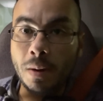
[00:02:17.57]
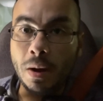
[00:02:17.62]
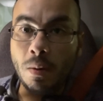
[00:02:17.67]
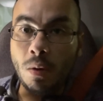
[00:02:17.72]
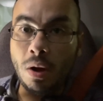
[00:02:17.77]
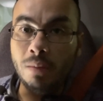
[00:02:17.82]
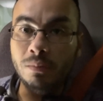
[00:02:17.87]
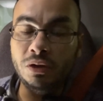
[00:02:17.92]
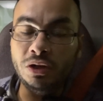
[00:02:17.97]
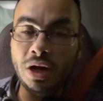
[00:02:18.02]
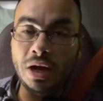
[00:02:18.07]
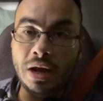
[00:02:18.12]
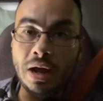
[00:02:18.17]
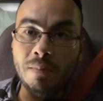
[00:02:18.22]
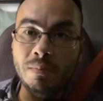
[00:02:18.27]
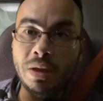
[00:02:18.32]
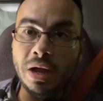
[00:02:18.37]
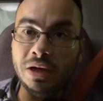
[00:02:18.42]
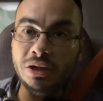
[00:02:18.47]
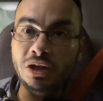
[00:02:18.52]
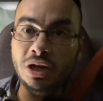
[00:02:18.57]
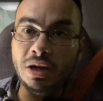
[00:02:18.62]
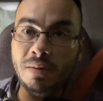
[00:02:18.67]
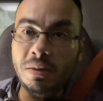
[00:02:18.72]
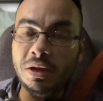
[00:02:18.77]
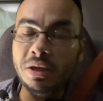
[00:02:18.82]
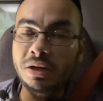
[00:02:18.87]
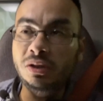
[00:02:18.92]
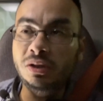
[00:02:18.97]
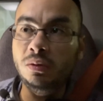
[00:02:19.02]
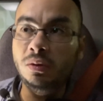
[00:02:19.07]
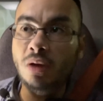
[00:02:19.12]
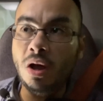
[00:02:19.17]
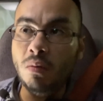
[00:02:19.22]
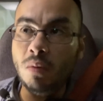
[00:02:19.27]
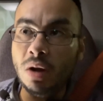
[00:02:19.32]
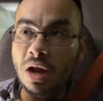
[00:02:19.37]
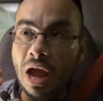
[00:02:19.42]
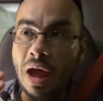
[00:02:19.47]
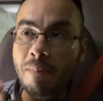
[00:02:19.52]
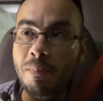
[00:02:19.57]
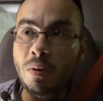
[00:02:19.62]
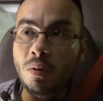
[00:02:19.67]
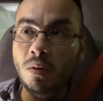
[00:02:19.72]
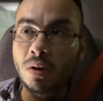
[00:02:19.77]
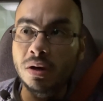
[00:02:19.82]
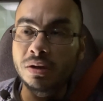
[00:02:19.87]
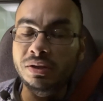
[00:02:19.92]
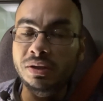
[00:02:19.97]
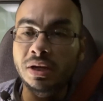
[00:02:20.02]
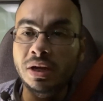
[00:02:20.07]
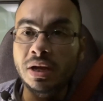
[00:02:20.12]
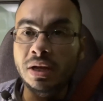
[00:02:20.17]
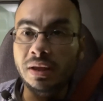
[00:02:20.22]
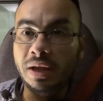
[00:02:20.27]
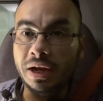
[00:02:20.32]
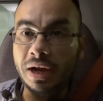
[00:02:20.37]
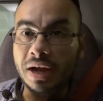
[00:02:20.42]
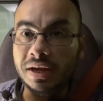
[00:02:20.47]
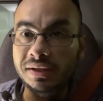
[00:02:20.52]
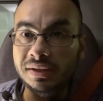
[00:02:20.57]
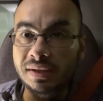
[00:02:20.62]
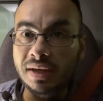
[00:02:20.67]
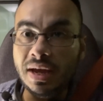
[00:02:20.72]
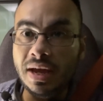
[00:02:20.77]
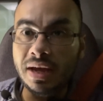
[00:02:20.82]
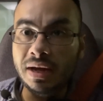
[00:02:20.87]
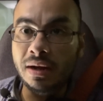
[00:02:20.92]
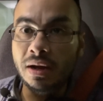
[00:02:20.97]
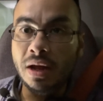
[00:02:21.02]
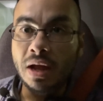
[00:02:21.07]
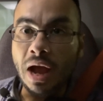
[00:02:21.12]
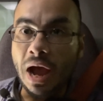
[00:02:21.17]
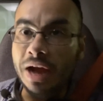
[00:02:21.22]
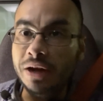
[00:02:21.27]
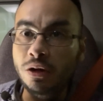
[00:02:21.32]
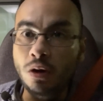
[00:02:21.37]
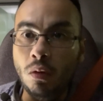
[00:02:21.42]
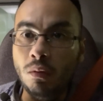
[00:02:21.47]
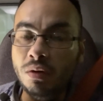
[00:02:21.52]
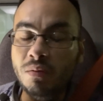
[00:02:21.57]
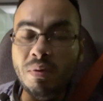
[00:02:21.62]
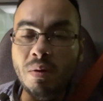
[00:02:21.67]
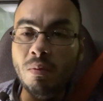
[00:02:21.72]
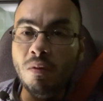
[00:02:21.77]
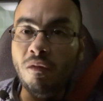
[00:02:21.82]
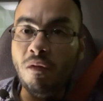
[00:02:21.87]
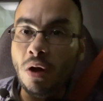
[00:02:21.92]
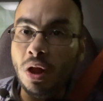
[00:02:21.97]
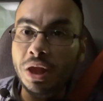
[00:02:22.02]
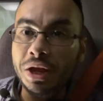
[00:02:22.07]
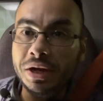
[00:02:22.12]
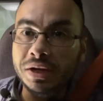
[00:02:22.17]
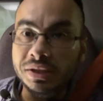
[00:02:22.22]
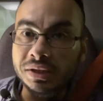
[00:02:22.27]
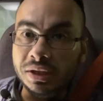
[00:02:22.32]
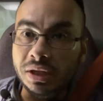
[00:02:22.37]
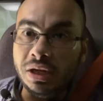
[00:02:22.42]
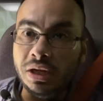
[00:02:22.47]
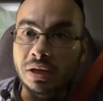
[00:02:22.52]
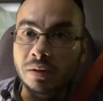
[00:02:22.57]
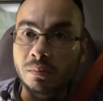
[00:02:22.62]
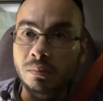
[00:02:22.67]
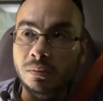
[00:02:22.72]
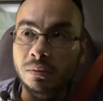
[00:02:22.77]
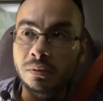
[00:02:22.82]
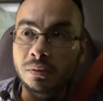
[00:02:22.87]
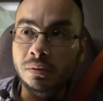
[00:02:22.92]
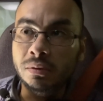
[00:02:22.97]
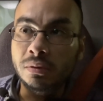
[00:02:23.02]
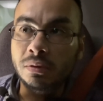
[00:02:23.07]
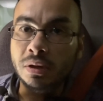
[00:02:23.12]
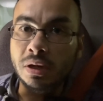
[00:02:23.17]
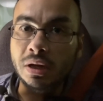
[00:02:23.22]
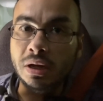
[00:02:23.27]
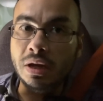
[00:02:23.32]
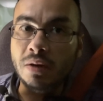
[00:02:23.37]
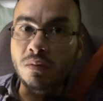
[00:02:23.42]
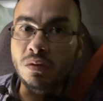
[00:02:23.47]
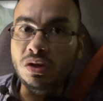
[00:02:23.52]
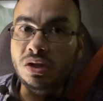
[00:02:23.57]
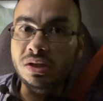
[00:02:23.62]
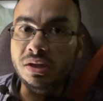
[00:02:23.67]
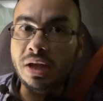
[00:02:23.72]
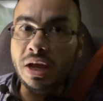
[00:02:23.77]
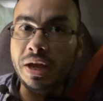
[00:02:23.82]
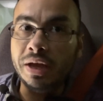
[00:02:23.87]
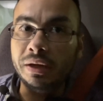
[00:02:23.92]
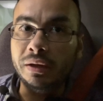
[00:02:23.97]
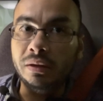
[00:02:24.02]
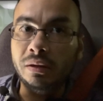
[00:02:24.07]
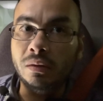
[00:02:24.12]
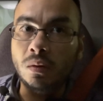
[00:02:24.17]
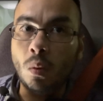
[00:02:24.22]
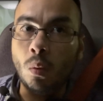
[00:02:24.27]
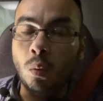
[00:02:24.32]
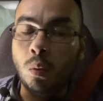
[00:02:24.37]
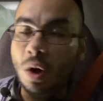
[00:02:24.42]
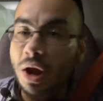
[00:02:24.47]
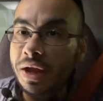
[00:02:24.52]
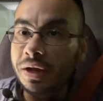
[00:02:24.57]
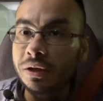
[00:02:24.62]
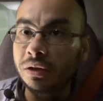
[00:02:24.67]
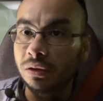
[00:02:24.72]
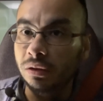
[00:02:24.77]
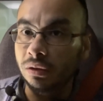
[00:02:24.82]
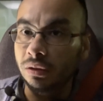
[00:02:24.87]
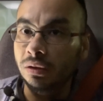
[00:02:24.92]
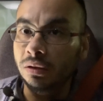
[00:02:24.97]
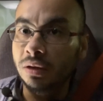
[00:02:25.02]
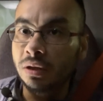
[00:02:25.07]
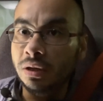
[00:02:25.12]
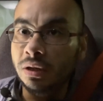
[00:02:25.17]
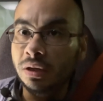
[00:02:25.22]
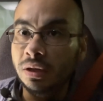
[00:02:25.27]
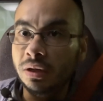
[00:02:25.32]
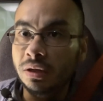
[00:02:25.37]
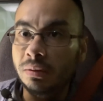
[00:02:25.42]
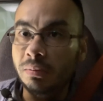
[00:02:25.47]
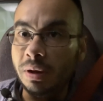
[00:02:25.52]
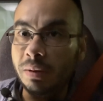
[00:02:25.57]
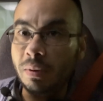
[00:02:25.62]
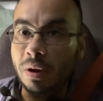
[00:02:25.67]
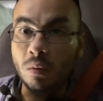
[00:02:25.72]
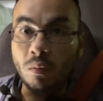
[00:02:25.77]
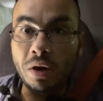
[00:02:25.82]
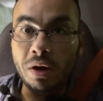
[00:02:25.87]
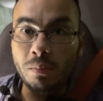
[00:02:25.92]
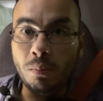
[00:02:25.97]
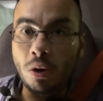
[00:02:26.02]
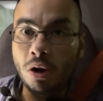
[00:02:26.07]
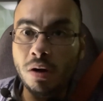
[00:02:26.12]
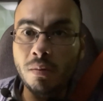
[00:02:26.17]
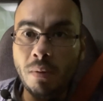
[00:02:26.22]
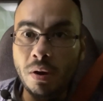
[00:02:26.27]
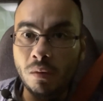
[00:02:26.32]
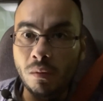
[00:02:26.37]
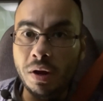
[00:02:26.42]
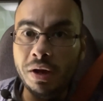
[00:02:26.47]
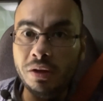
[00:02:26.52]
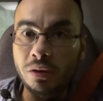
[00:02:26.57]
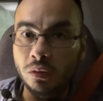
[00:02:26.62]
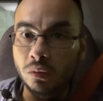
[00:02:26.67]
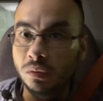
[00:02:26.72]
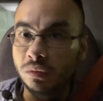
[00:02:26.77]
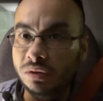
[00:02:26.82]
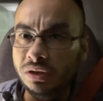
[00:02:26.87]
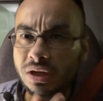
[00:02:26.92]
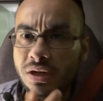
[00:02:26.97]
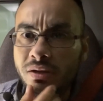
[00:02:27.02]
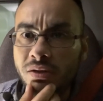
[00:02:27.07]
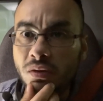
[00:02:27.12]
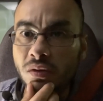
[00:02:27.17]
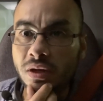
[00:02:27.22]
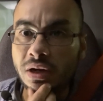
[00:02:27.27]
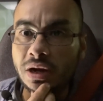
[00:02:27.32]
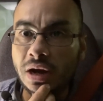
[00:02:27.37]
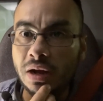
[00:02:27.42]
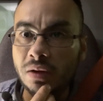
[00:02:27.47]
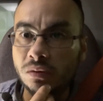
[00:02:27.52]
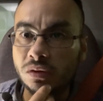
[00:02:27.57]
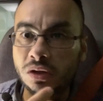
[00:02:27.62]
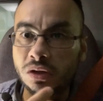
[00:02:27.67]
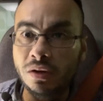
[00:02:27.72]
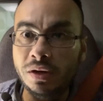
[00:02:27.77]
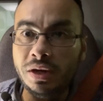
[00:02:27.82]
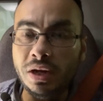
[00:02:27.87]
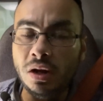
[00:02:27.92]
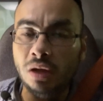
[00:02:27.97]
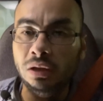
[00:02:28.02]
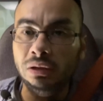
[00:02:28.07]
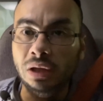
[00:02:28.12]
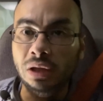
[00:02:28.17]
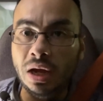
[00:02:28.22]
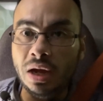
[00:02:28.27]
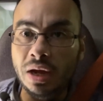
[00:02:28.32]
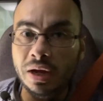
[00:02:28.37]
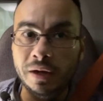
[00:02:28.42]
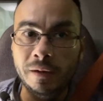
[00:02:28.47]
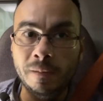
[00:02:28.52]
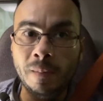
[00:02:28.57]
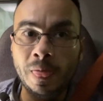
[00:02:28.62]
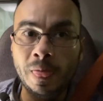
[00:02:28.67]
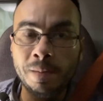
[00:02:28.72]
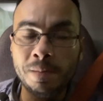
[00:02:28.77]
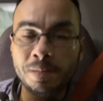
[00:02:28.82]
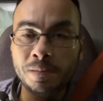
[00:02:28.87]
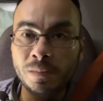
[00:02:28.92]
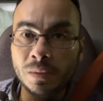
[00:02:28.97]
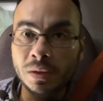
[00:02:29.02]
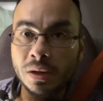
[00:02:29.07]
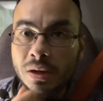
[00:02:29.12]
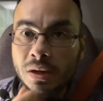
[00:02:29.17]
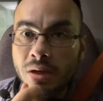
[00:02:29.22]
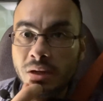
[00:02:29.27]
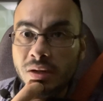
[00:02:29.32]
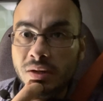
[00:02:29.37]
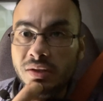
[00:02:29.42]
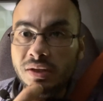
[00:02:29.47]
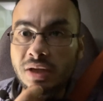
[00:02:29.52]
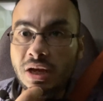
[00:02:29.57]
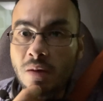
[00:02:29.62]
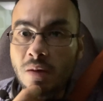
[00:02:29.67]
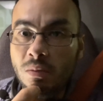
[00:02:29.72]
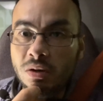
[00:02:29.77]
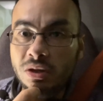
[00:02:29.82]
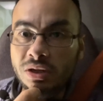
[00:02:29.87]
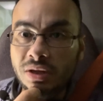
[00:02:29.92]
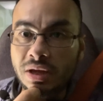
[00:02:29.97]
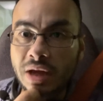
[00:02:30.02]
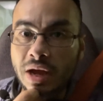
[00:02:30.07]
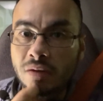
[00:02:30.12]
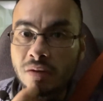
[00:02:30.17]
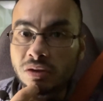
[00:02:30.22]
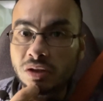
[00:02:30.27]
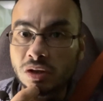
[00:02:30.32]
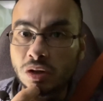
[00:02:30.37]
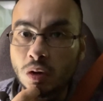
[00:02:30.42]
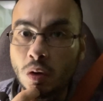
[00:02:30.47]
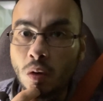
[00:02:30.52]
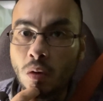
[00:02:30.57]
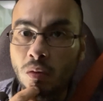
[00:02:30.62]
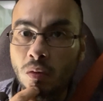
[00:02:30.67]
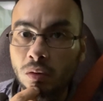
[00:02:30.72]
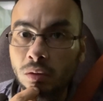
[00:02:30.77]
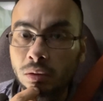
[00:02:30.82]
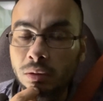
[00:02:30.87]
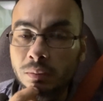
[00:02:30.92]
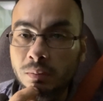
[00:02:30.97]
Well, I'm, try, I'm not trying to make this too long. What happened was, like I said, I don't remember falling asleep. It was just like regular, like my part of my regular routine. So then I was looking online to see how much of the ounce of gold.